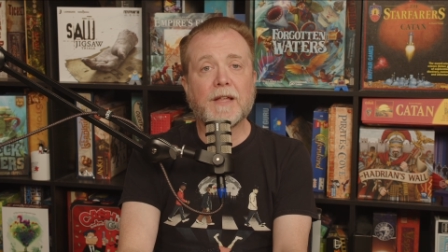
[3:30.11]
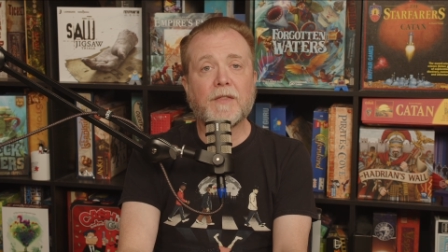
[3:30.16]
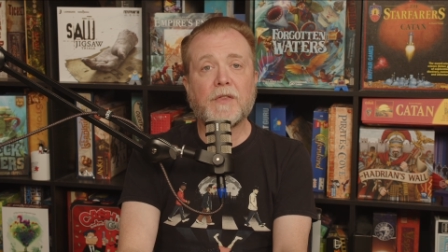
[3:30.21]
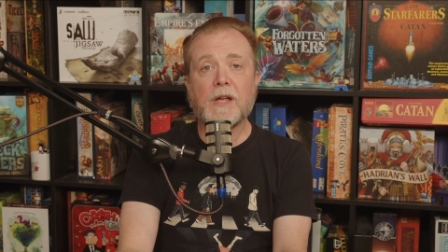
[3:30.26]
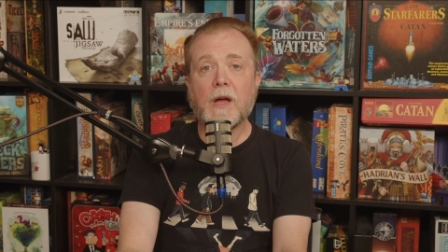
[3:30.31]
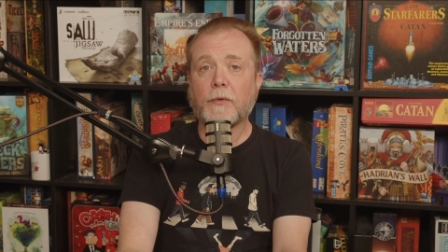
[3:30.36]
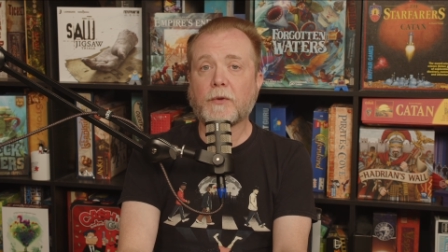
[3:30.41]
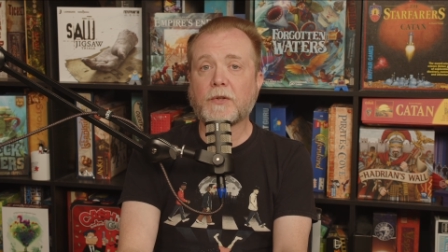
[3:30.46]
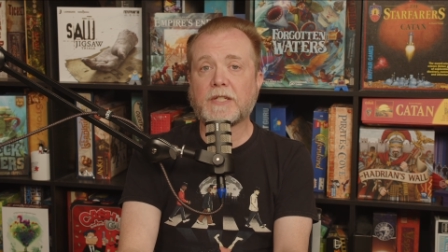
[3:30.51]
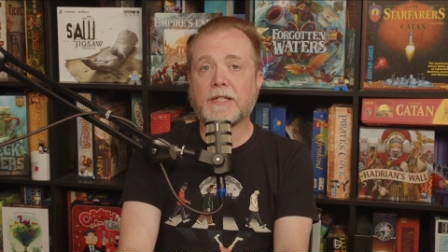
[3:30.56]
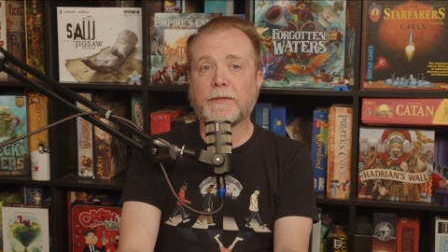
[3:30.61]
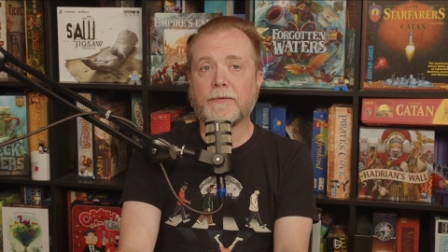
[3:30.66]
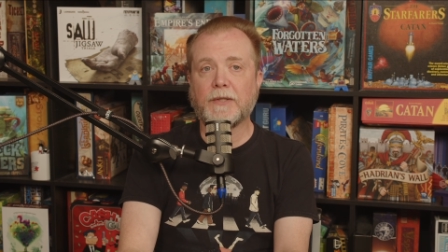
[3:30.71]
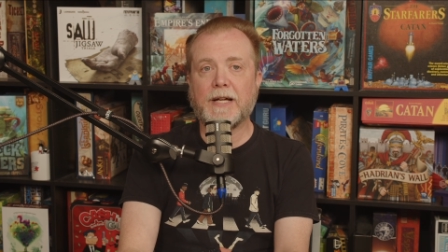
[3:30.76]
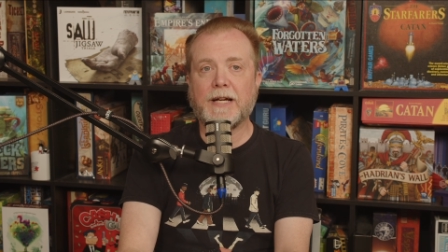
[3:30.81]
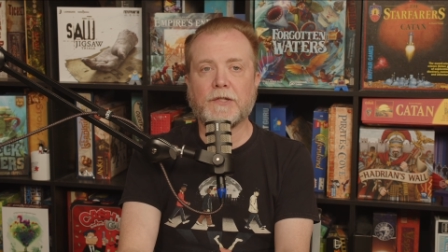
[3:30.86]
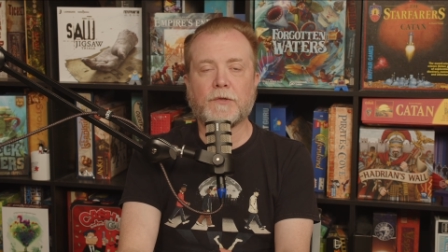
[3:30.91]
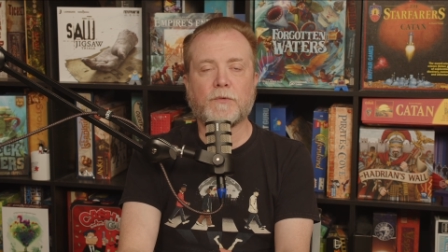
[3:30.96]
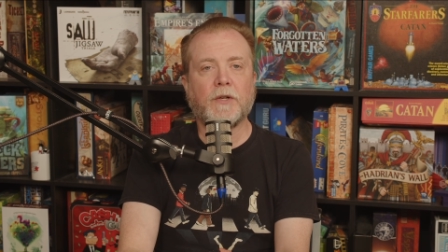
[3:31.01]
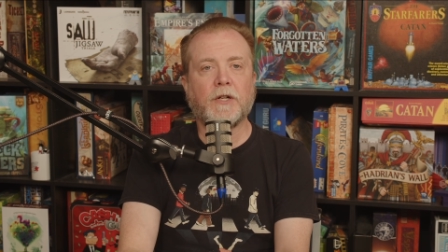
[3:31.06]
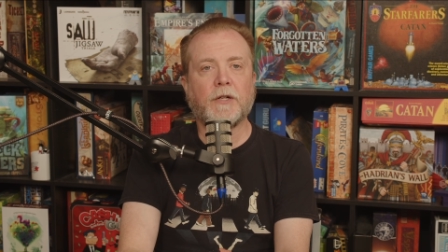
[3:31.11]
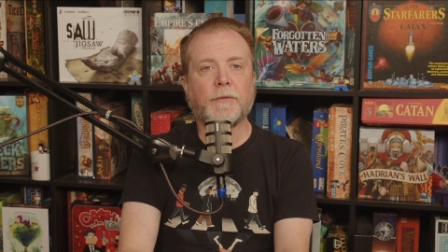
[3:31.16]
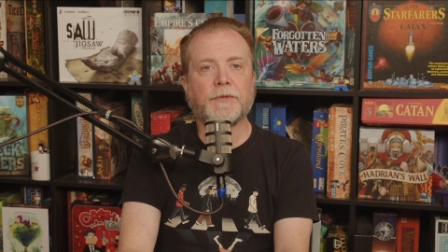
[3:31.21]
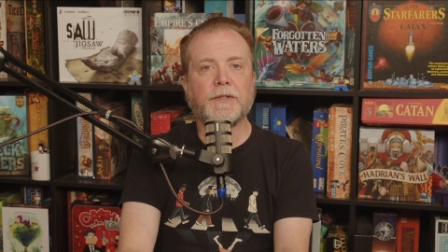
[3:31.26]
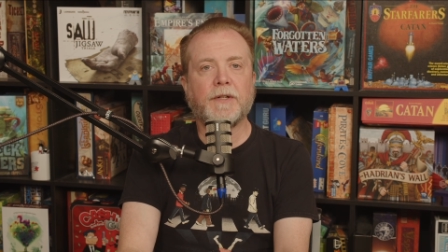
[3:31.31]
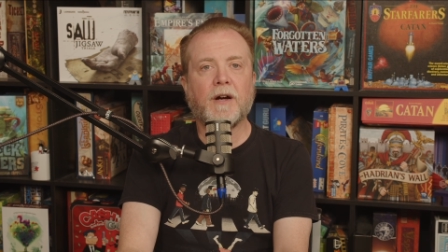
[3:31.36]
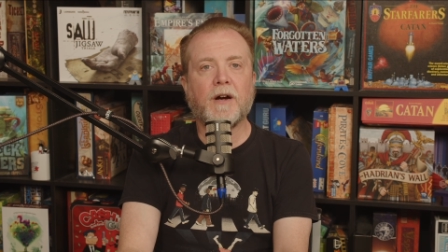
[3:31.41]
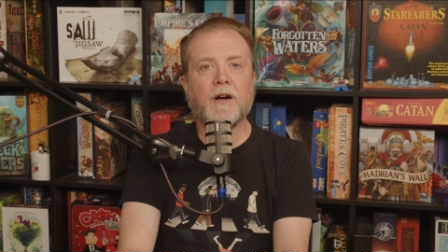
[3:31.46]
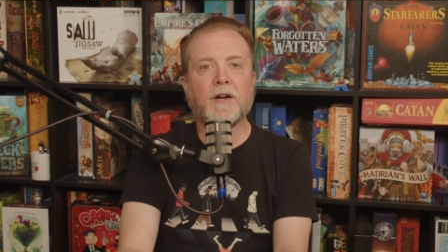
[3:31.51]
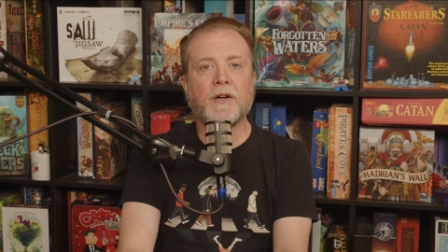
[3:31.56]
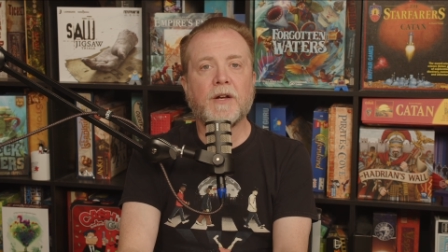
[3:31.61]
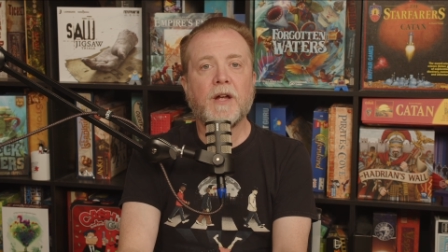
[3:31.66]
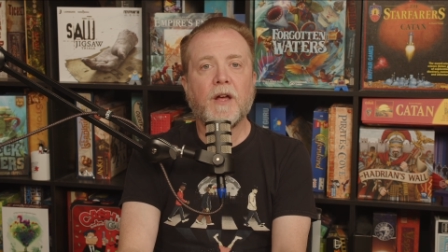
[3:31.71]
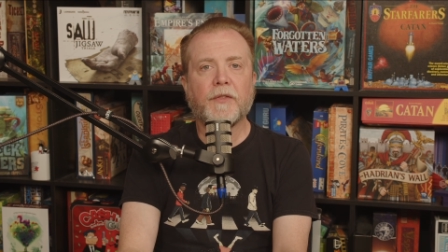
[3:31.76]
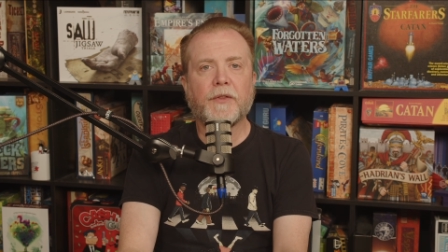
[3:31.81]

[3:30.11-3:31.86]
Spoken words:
the other civilized realms in Harn,